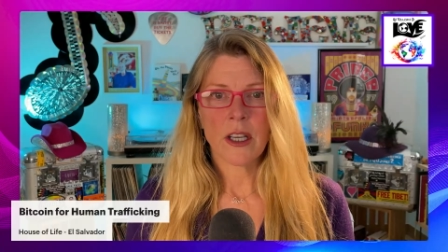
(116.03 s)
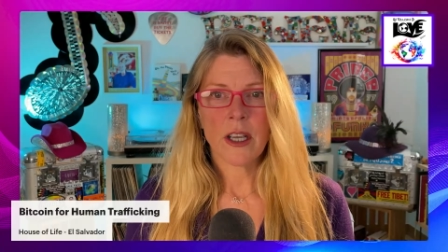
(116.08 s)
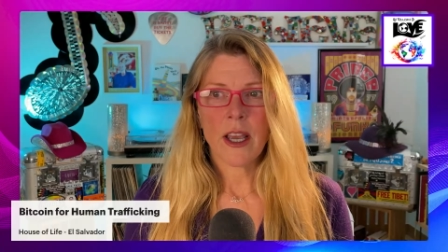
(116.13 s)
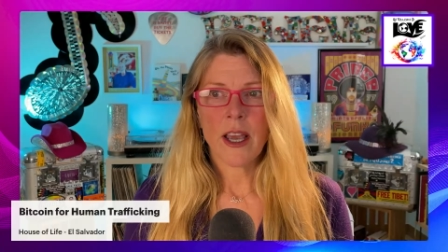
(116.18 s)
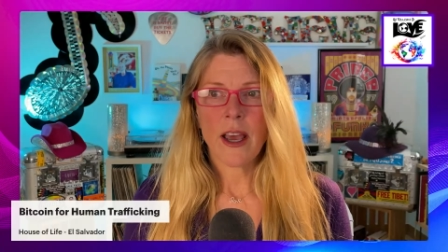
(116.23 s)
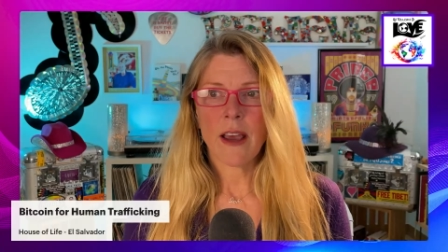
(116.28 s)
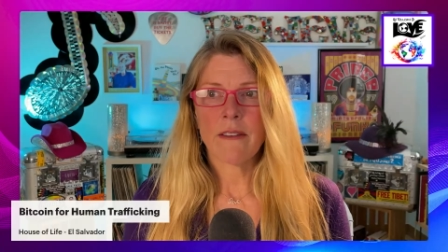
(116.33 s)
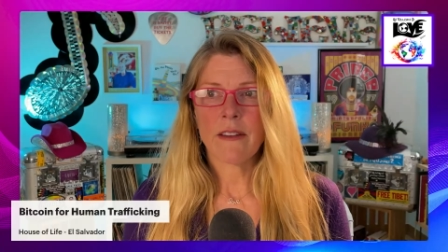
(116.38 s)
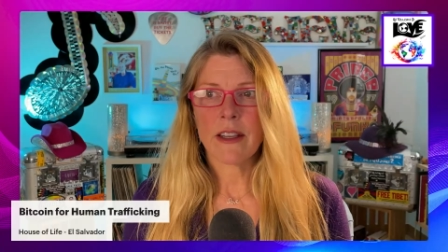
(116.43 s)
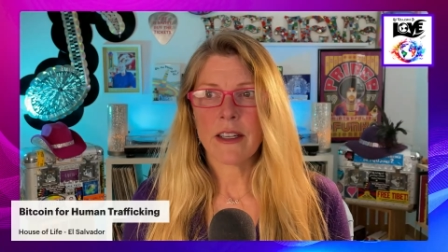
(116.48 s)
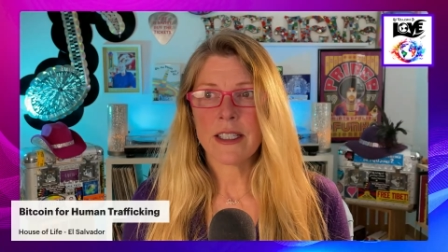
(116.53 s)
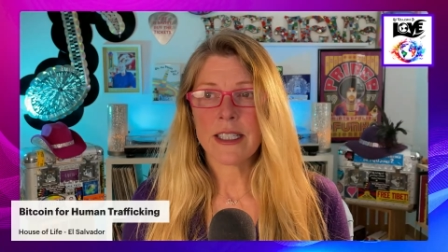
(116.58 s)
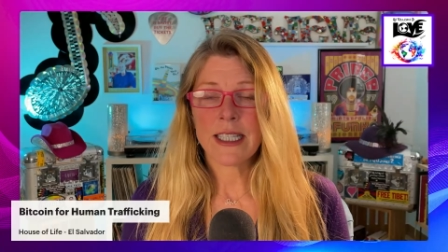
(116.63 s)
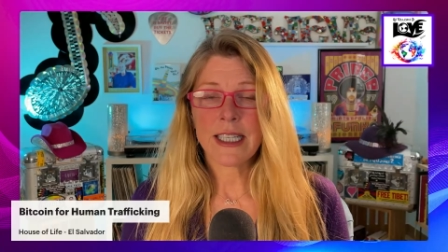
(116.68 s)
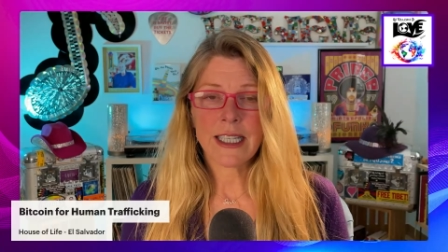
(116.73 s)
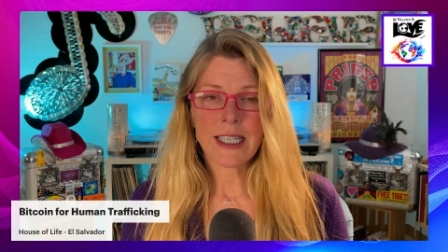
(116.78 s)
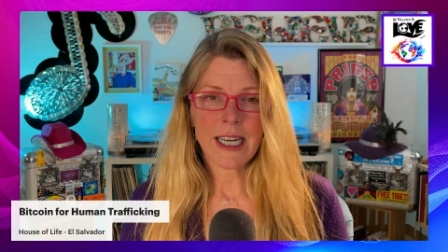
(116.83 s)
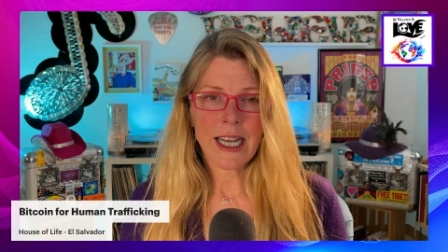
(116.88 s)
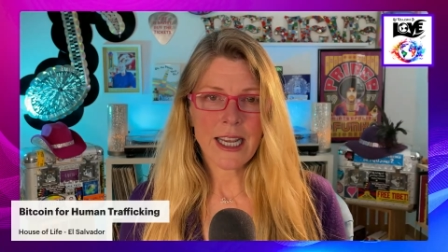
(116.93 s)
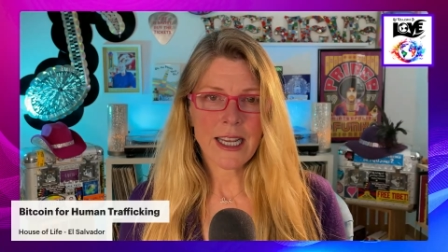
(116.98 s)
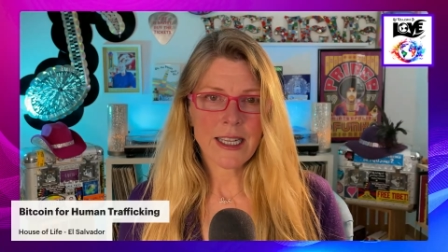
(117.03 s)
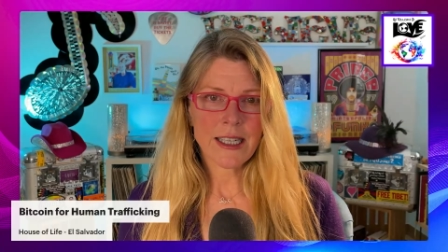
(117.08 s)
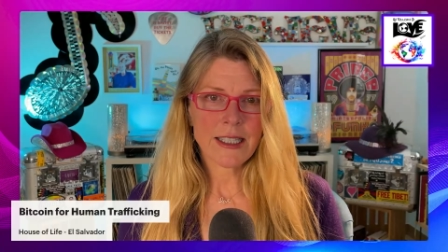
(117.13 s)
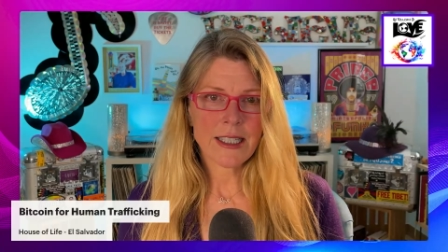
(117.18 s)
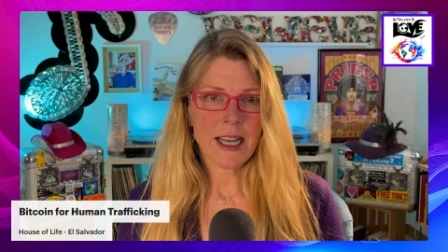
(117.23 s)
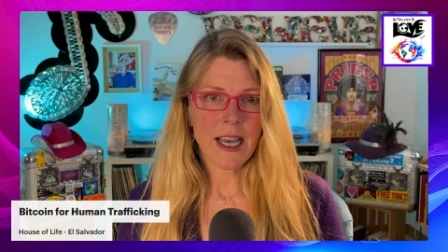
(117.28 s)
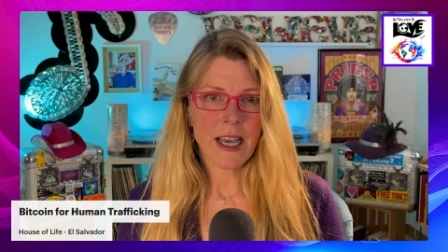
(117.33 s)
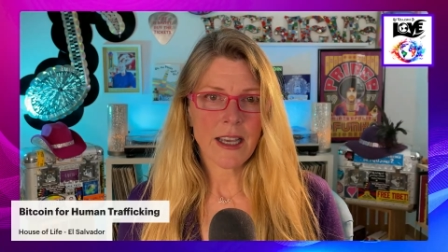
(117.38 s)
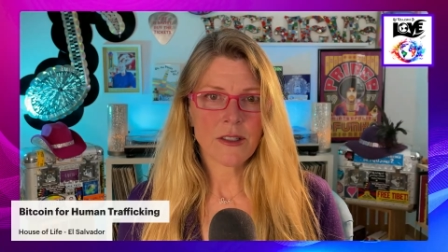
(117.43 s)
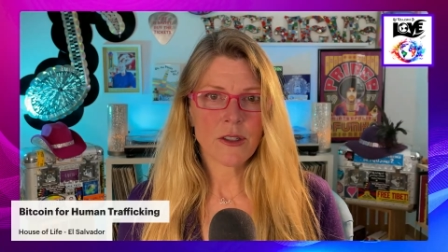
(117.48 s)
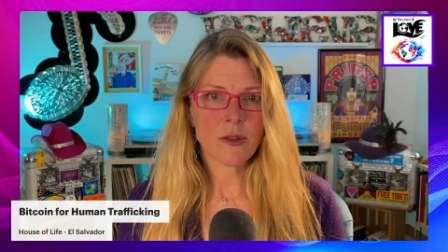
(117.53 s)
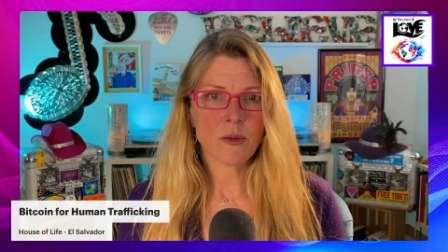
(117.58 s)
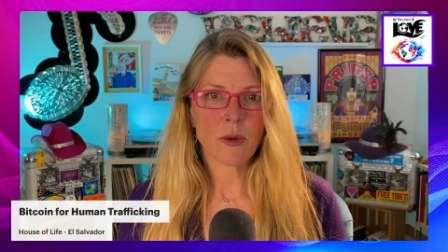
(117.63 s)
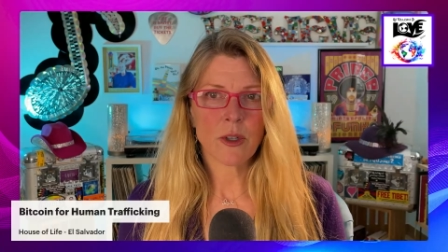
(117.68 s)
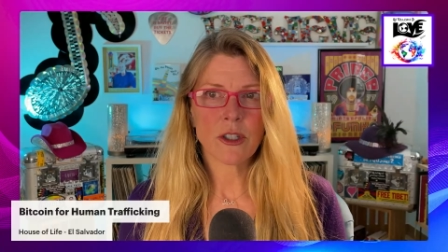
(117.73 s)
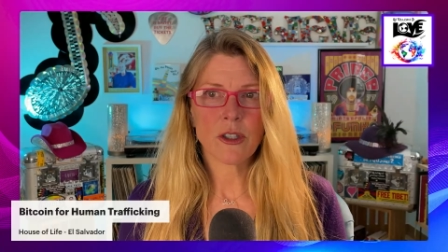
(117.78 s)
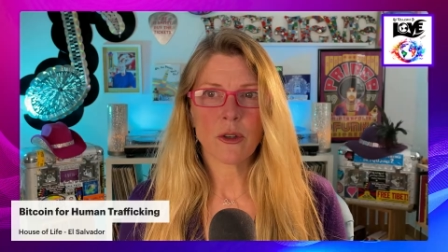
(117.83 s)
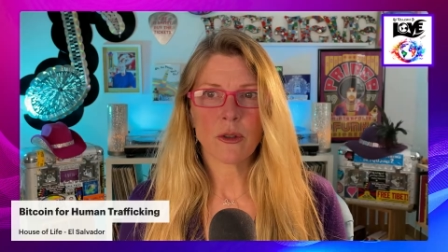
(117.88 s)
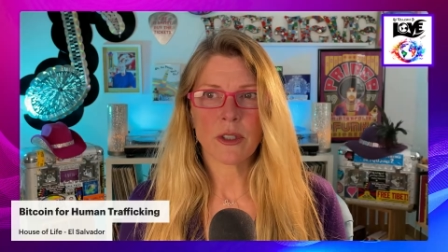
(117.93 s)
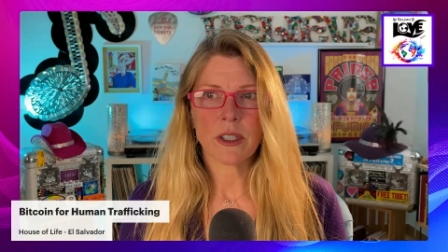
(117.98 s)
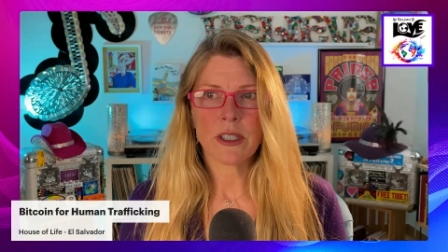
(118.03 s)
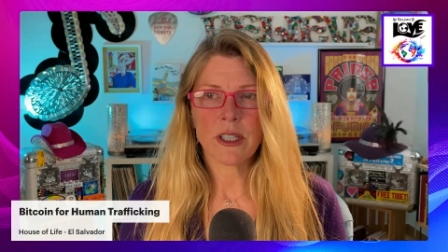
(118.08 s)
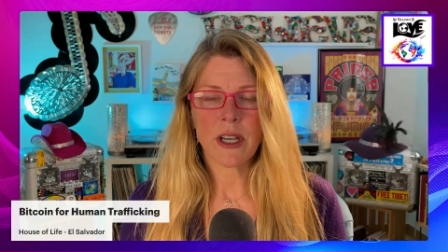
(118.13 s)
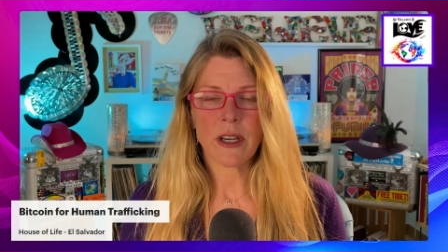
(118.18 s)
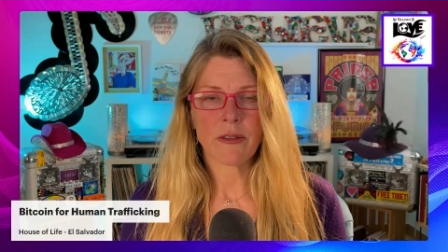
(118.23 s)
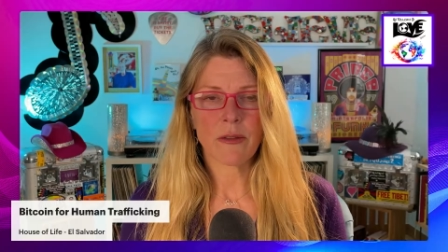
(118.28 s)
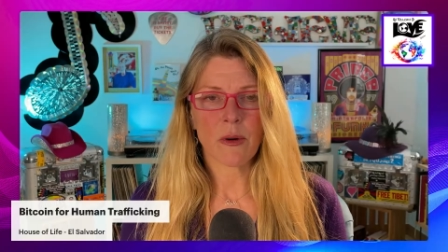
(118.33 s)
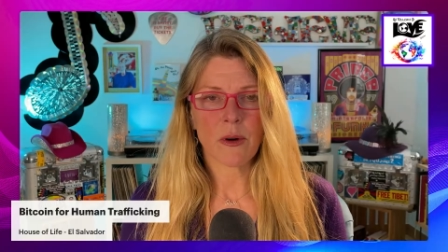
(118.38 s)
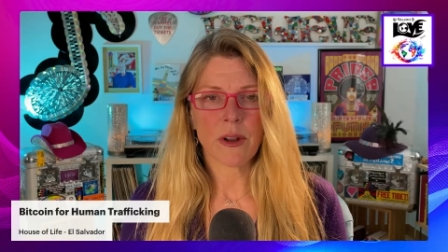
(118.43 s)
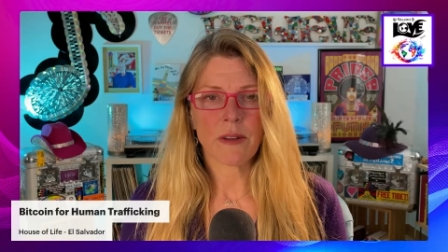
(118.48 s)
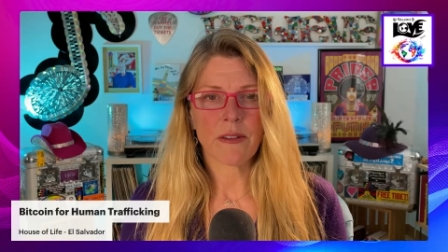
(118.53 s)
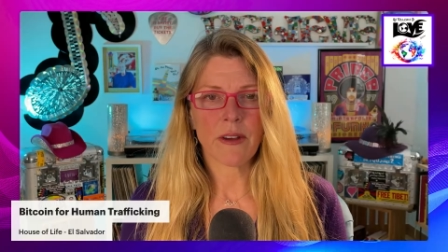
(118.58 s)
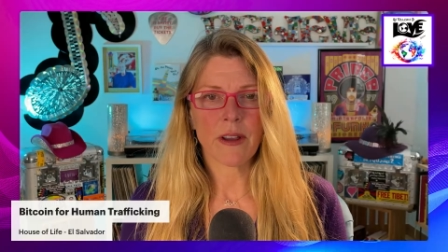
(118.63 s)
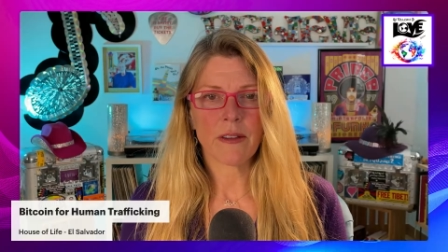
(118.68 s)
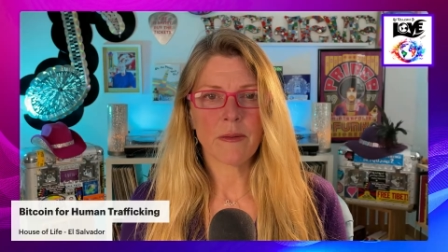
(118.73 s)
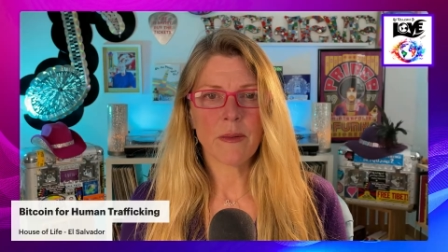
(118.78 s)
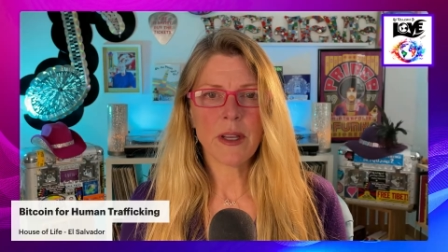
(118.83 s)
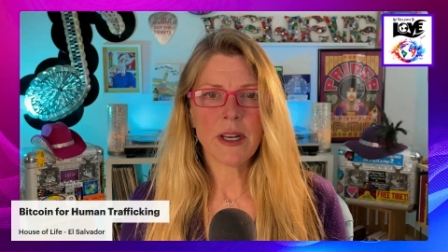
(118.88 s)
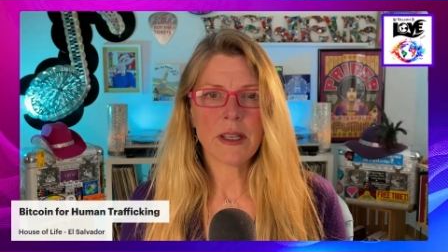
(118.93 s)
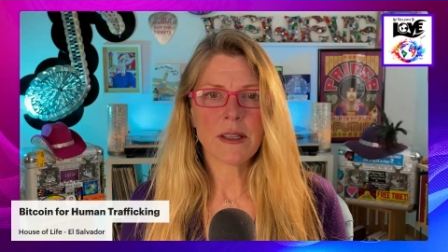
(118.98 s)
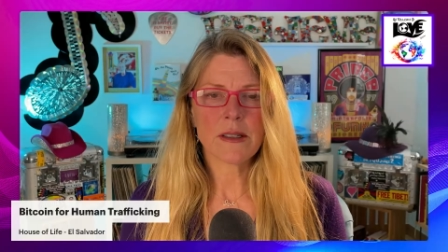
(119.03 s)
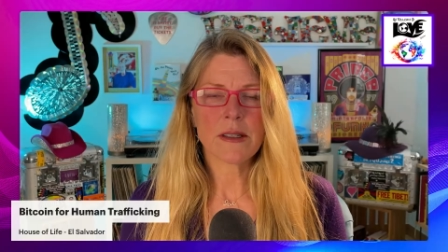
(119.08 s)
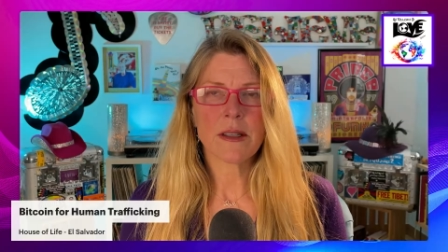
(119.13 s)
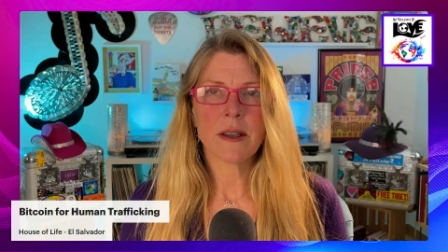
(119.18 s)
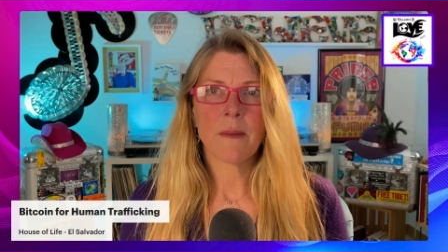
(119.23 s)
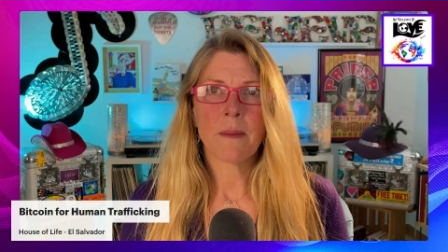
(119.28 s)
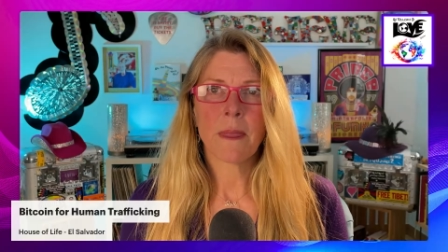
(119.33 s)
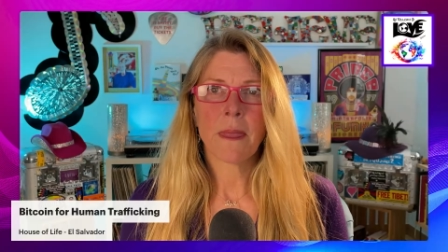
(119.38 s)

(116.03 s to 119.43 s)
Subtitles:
having DNA tests, which only take 45 minutes,